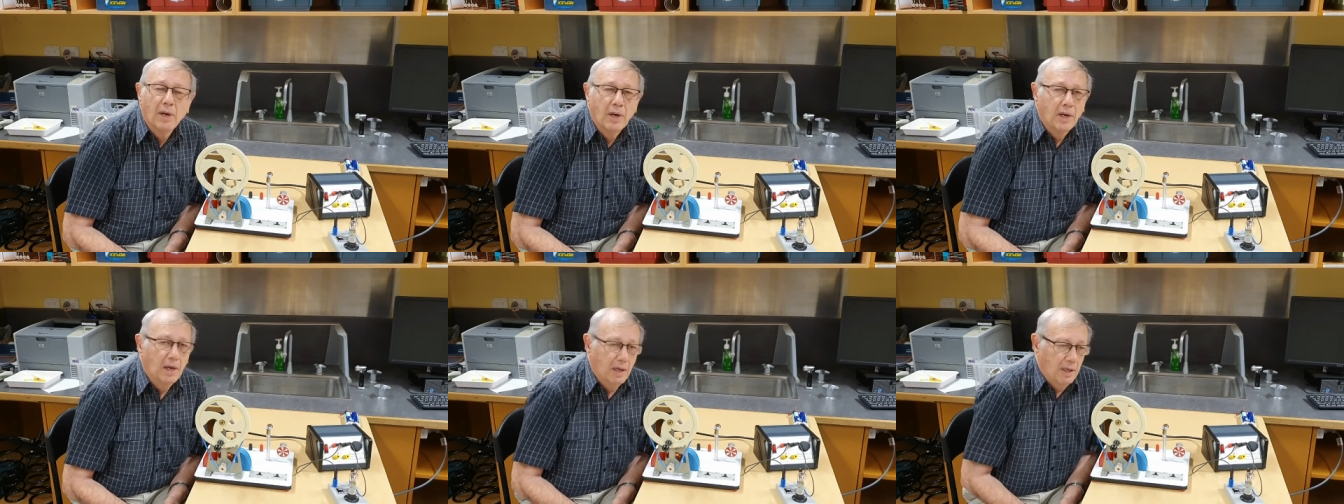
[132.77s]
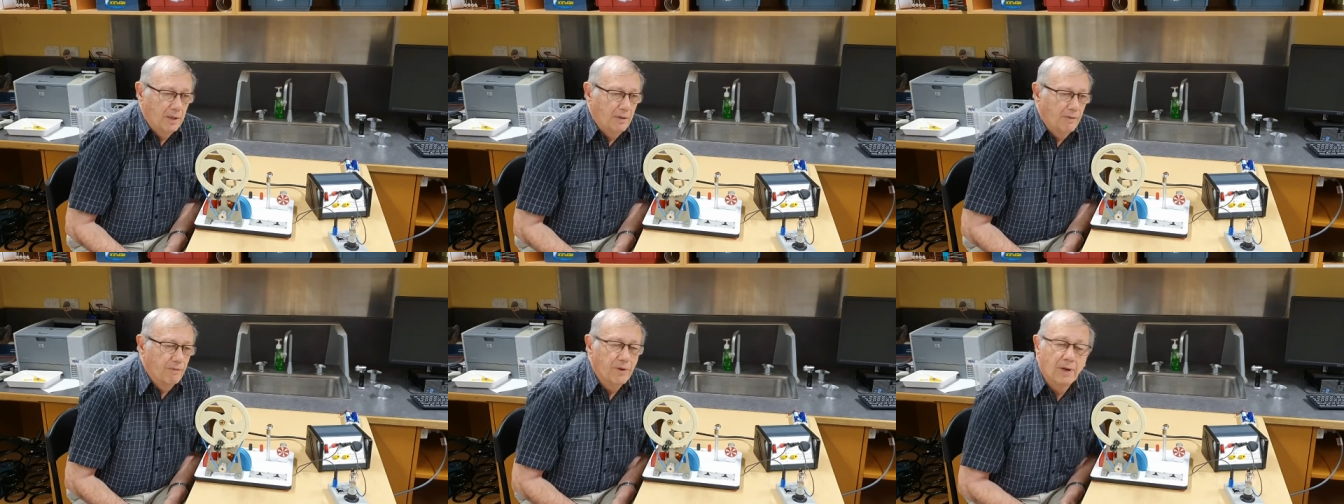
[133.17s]
in
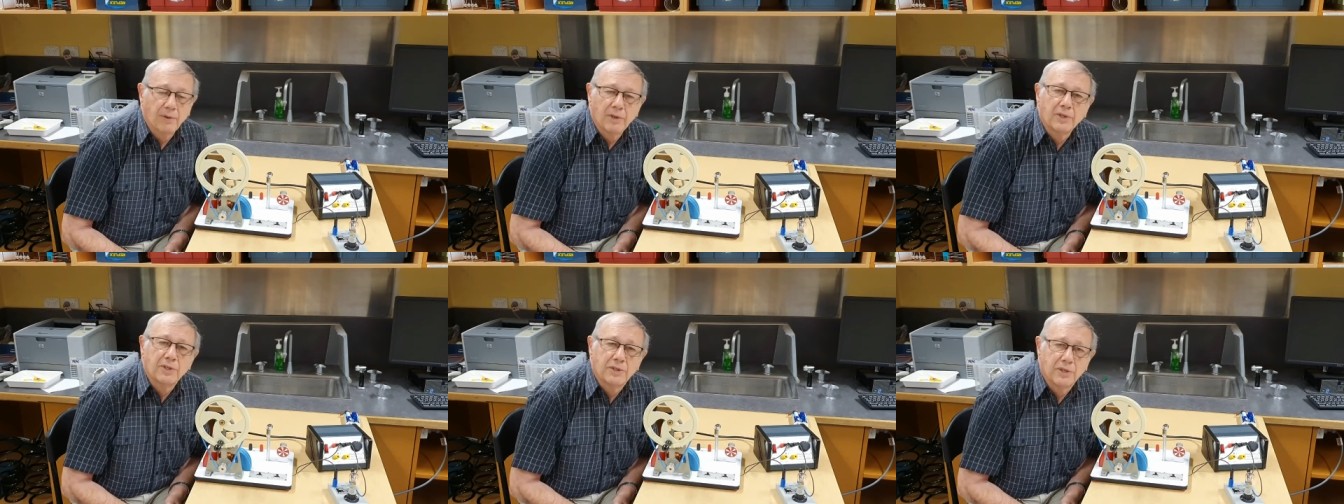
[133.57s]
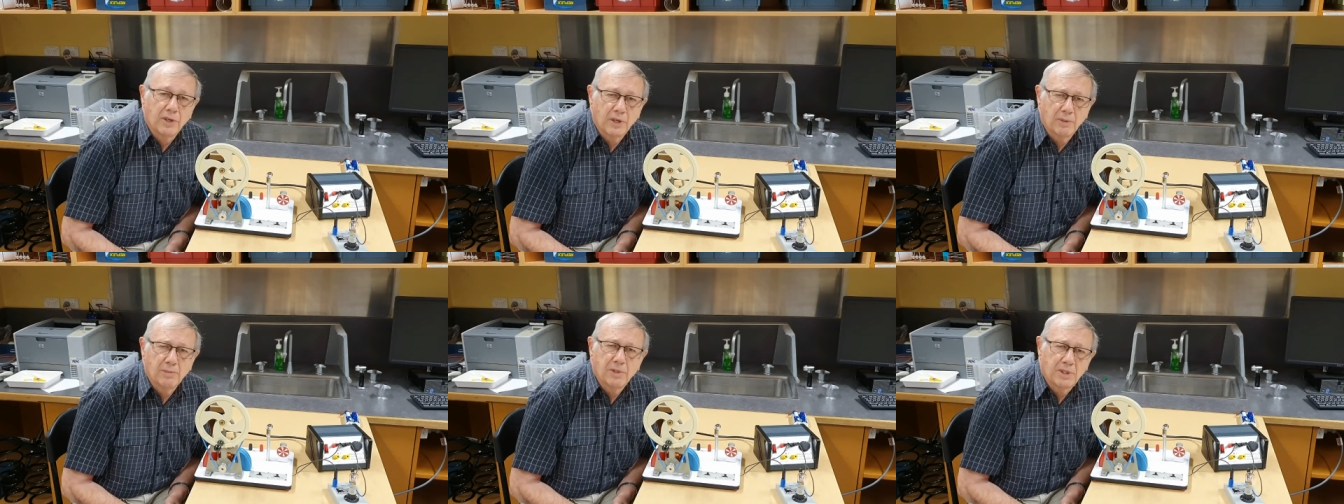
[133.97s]
various
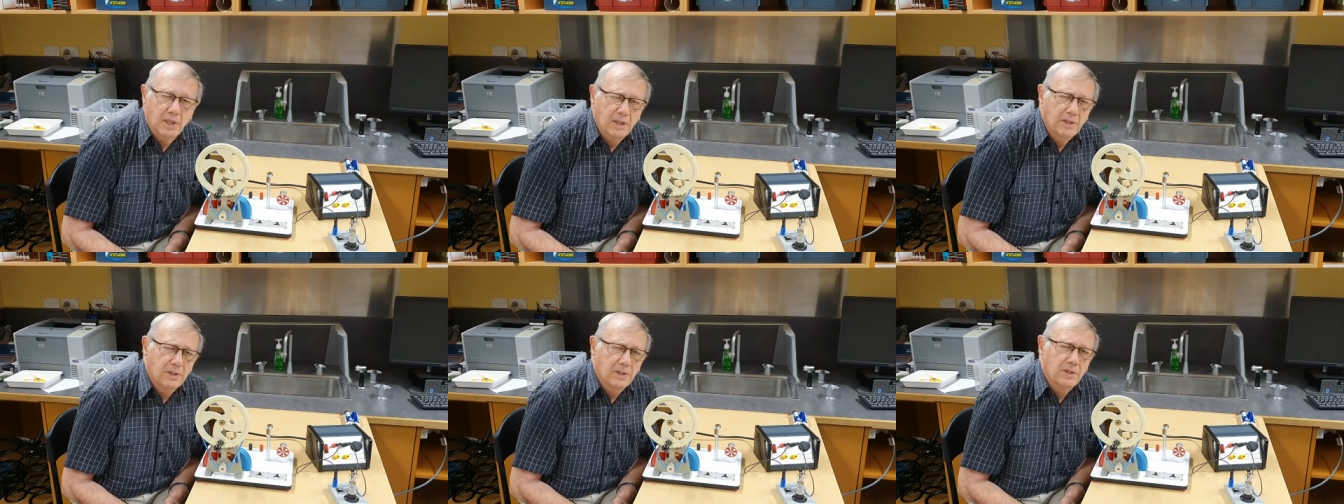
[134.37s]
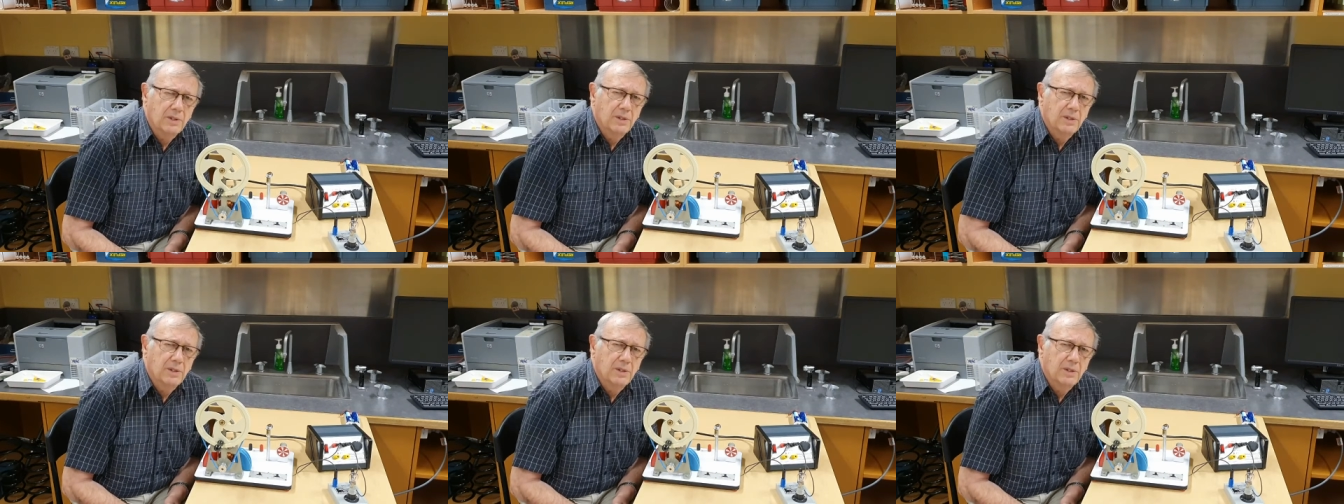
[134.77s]
circumstances,